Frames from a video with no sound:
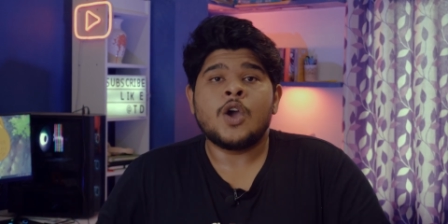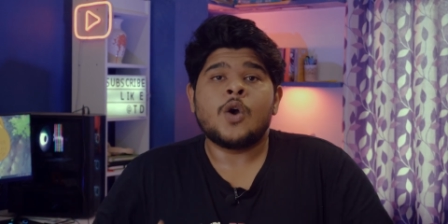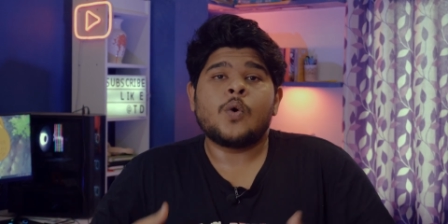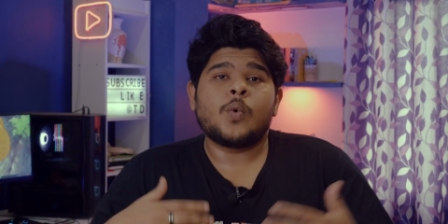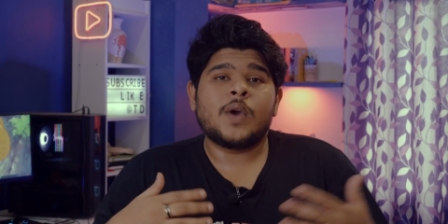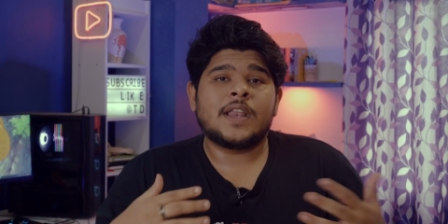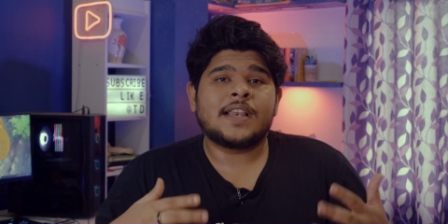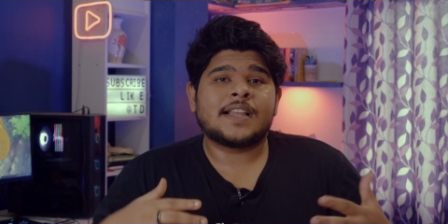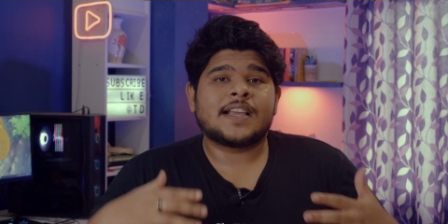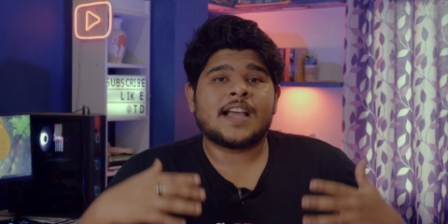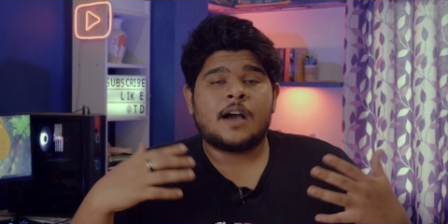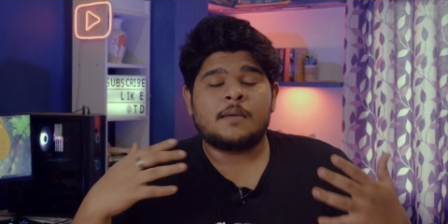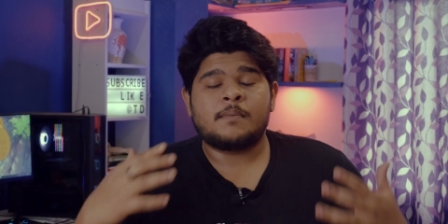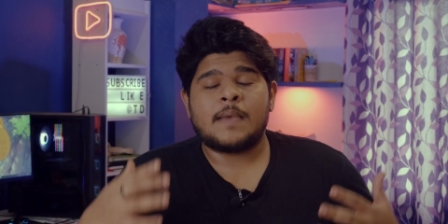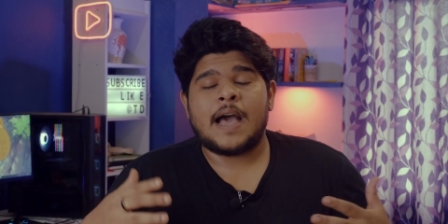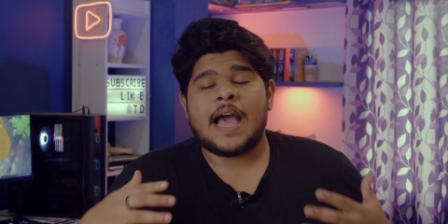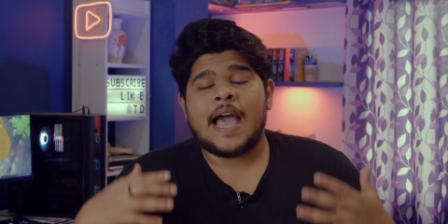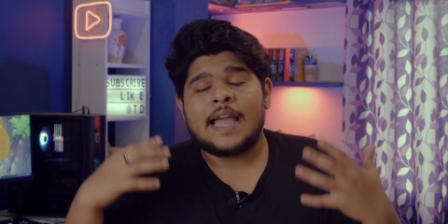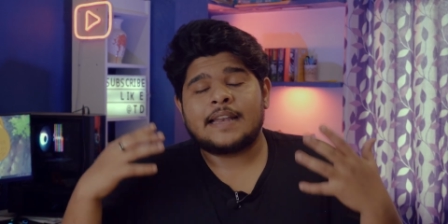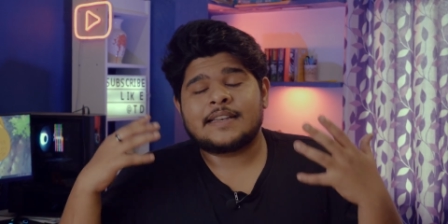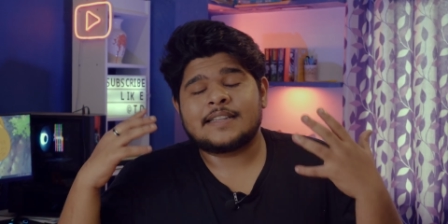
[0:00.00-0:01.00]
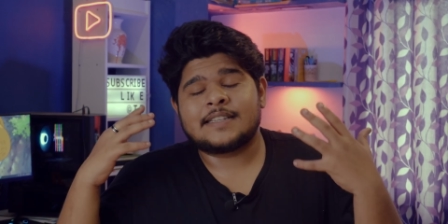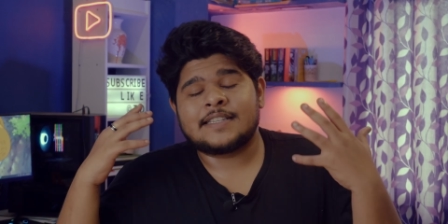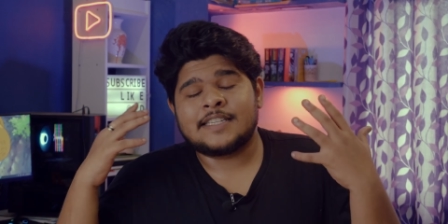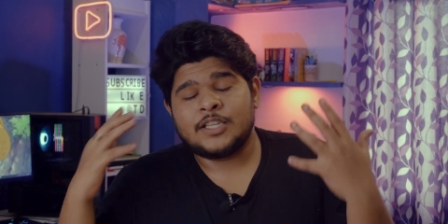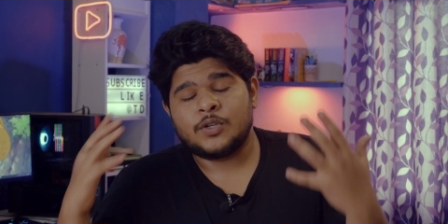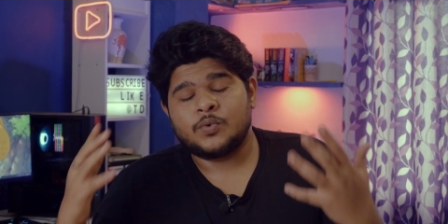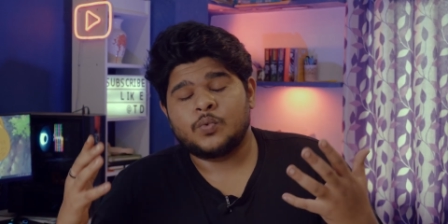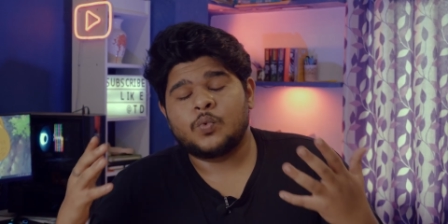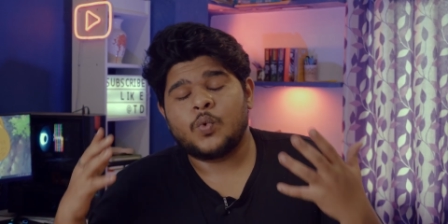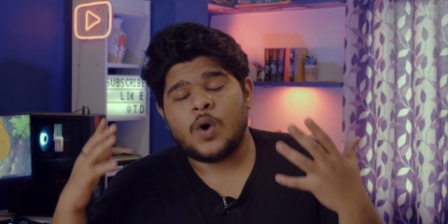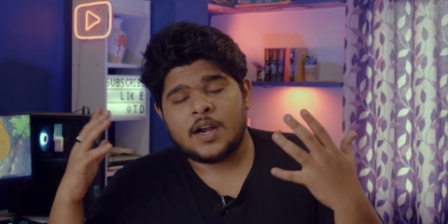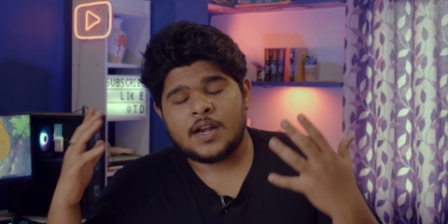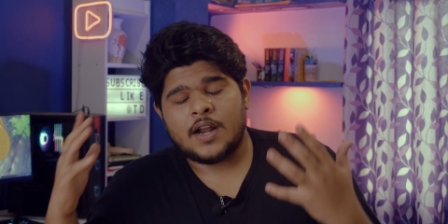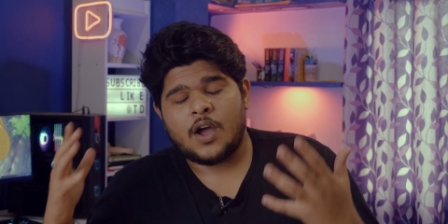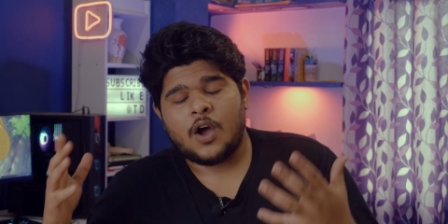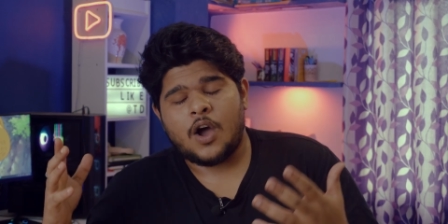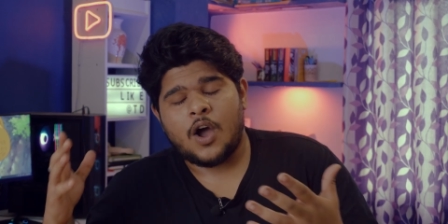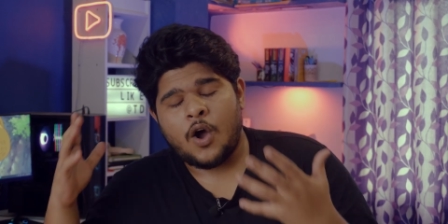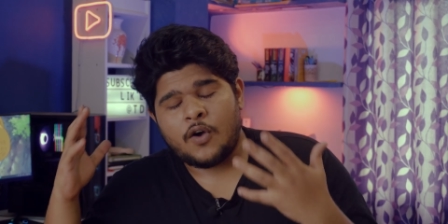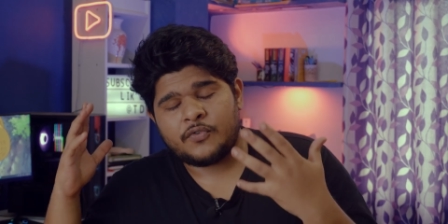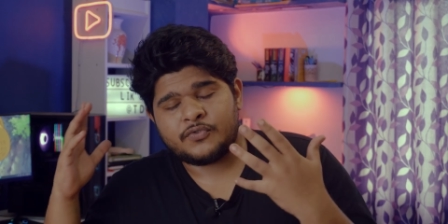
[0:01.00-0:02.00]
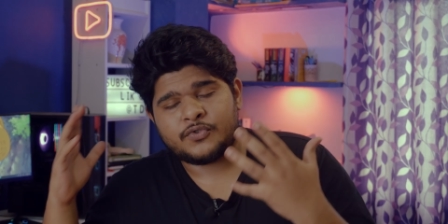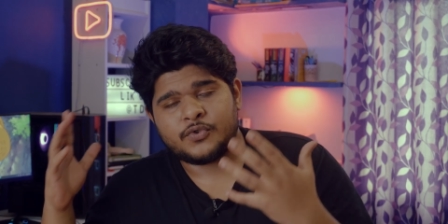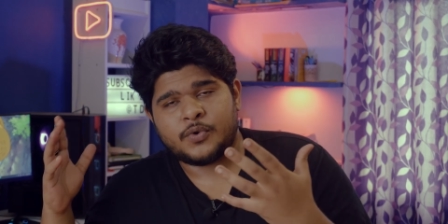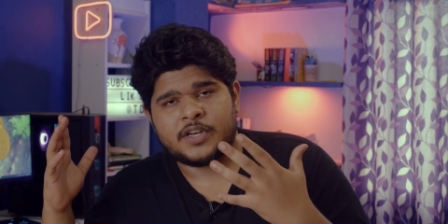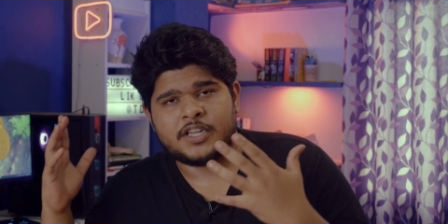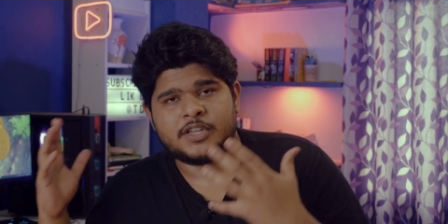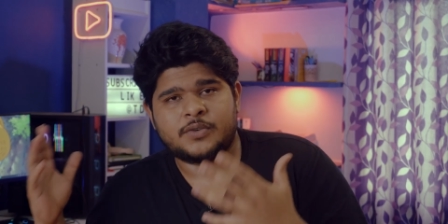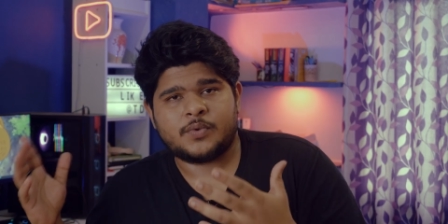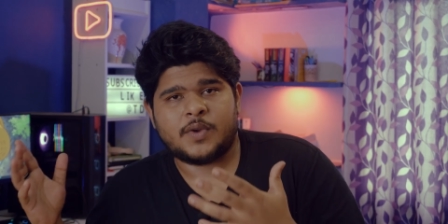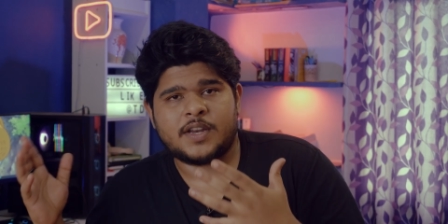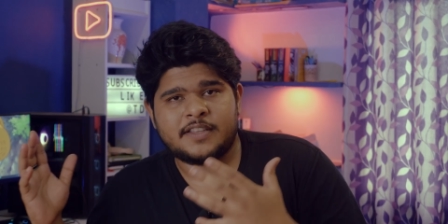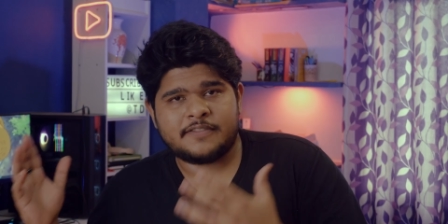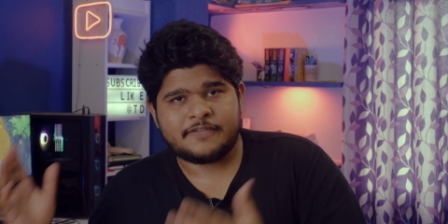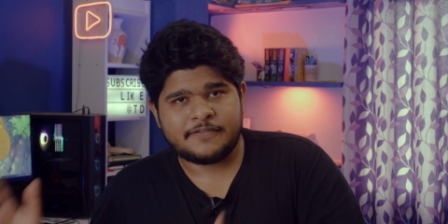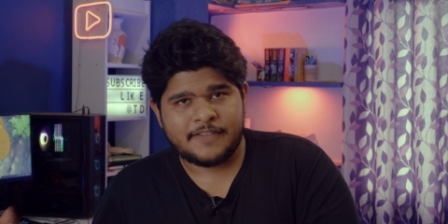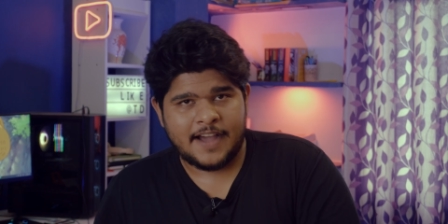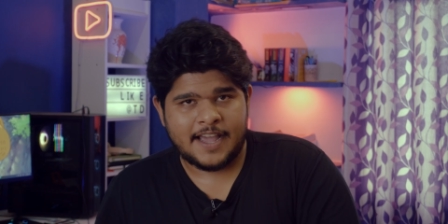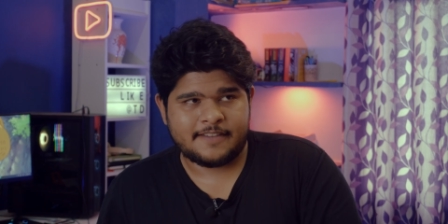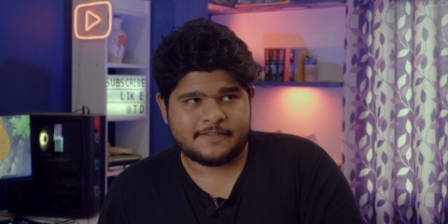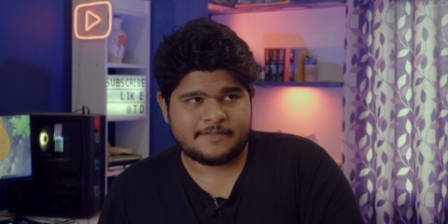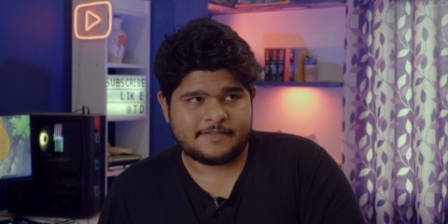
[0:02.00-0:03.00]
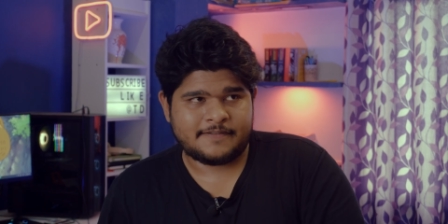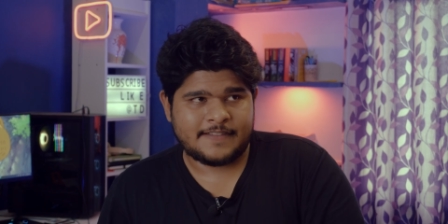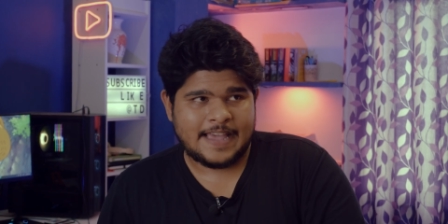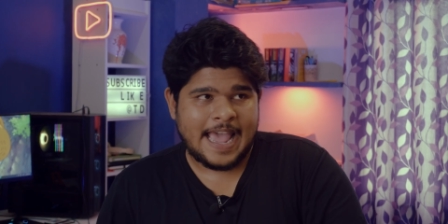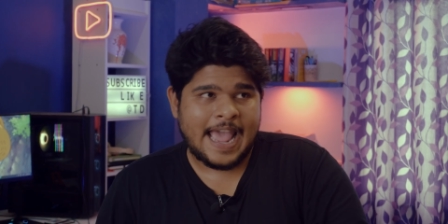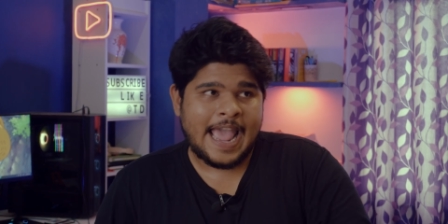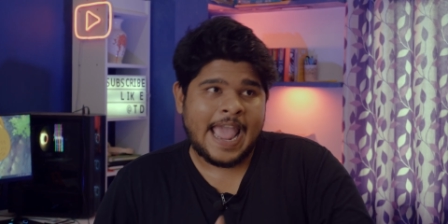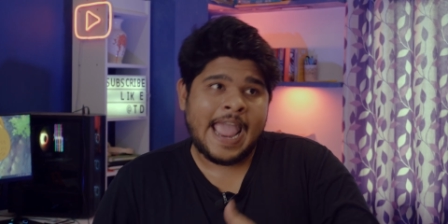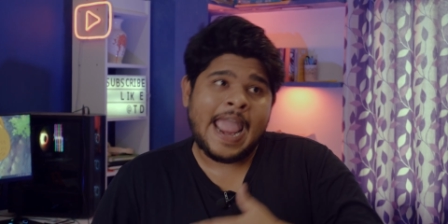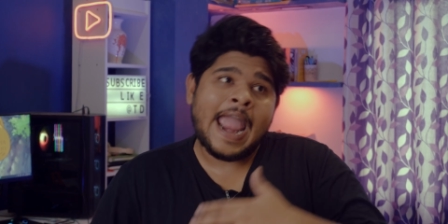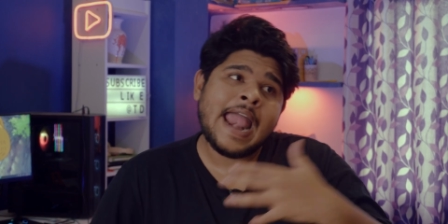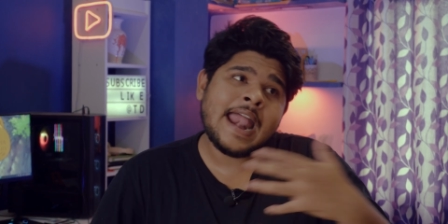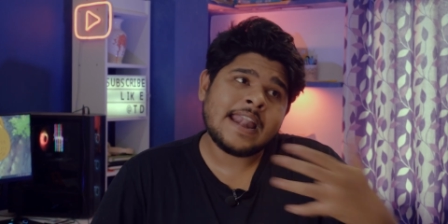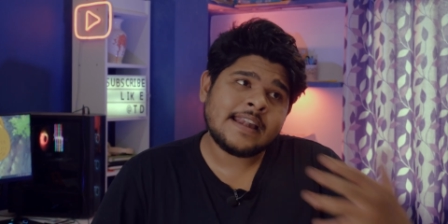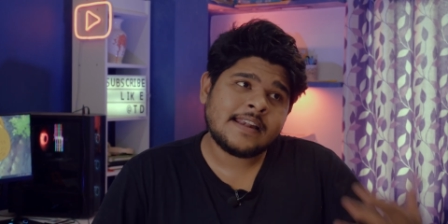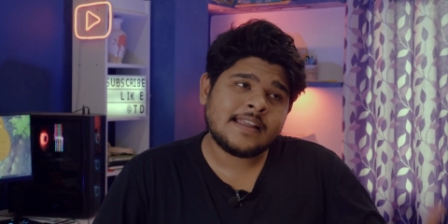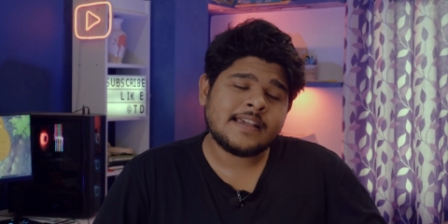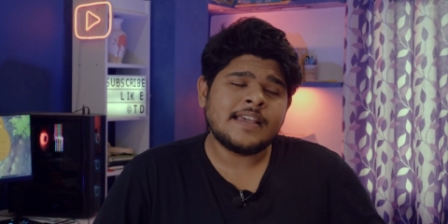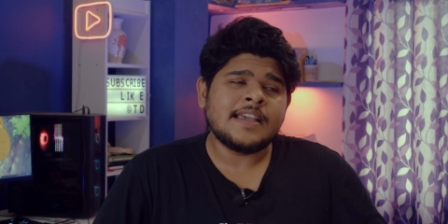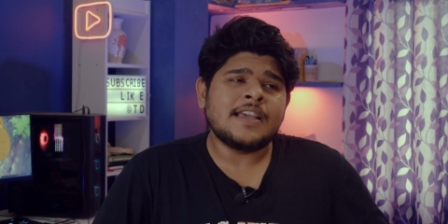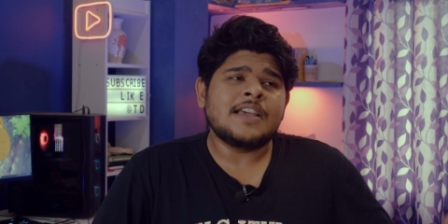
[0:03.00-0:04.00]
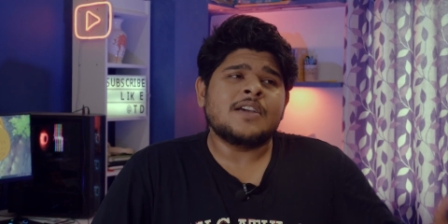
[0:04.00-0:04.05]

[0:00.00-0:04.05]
will come at Q1 of 2020 2025 and